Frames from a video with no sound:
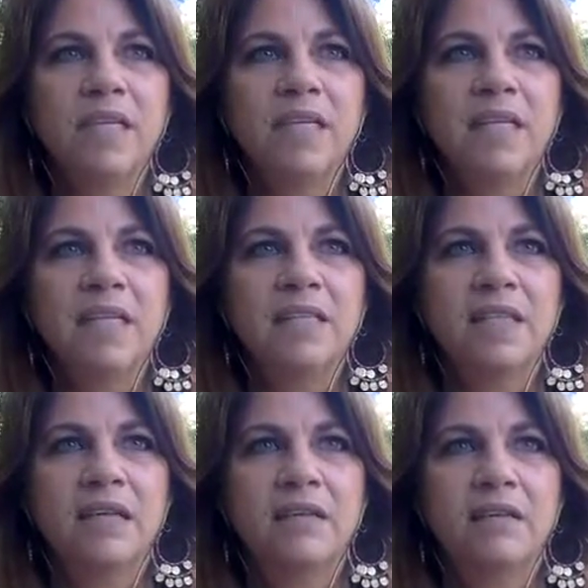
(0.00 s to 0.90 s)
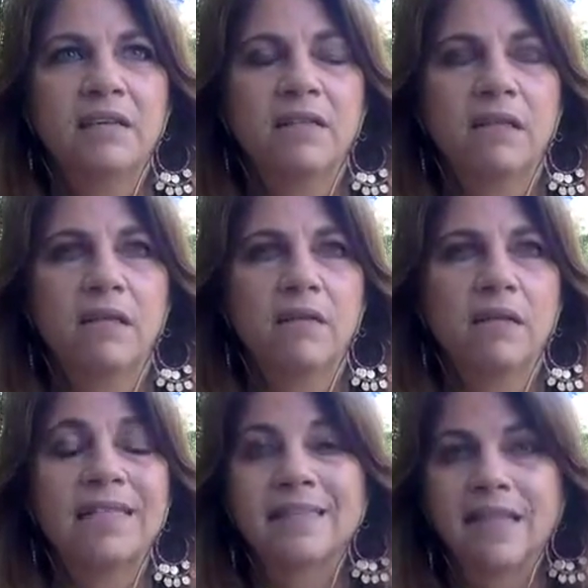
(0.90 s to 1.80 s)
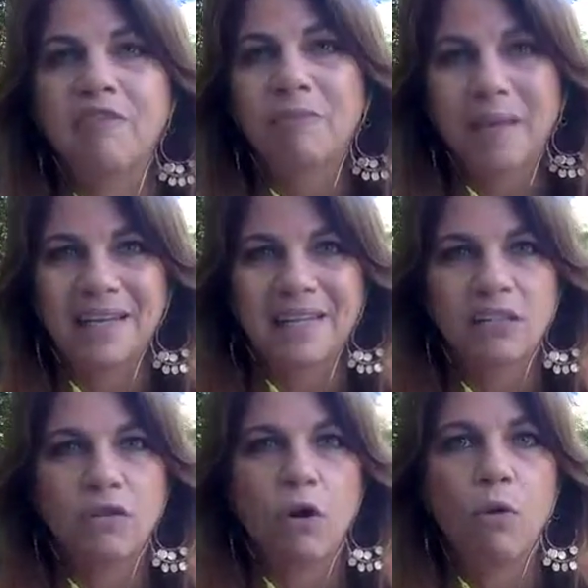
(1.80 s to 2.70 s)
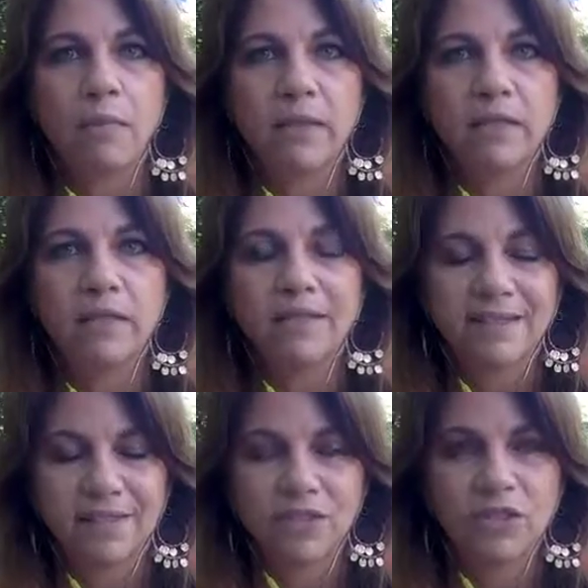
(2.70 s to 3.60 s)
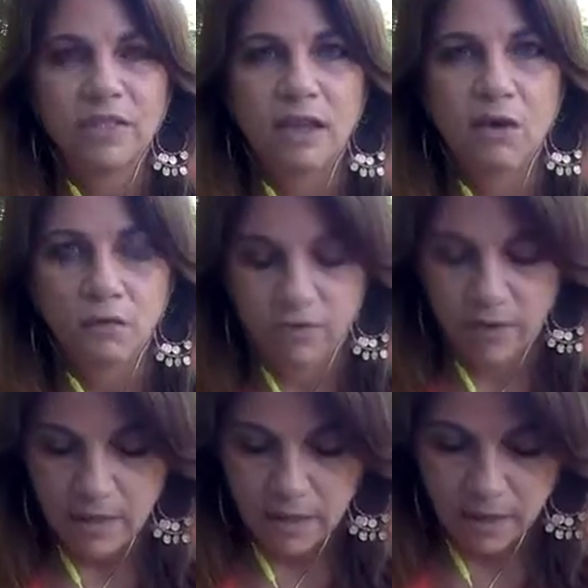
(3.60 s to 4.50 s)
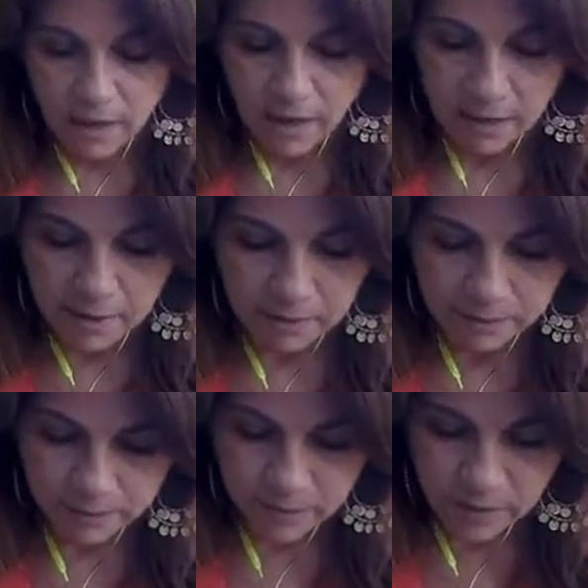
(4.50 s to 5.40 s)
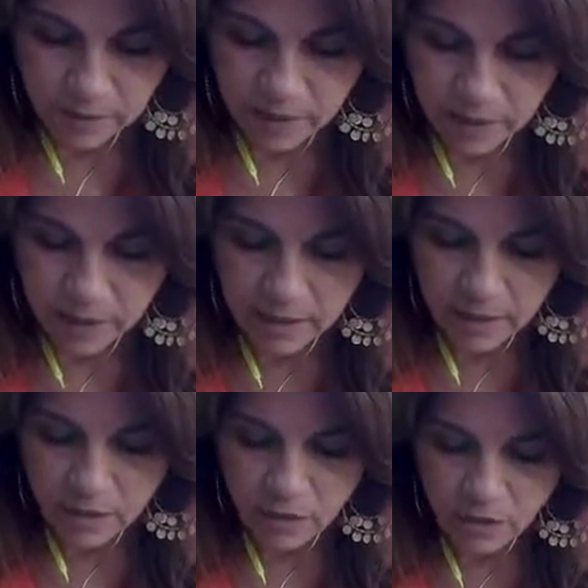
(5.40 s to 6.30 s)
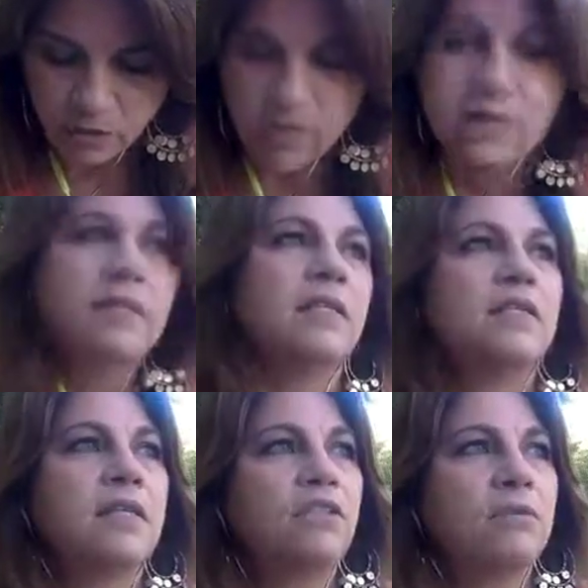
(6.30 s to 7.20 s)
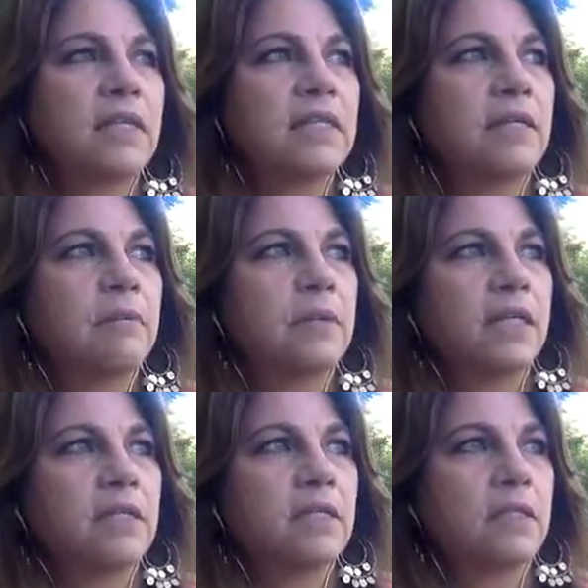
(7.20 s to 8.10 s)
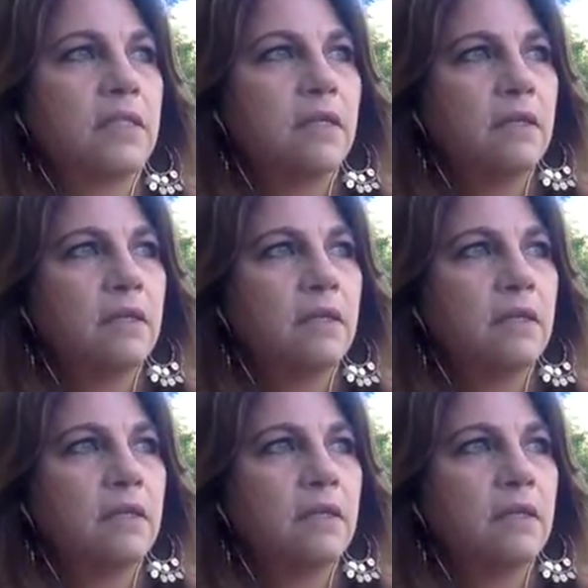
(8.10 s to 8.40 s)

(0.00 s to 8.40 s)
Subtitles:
it's a safe place to open yourself. And it's interesting because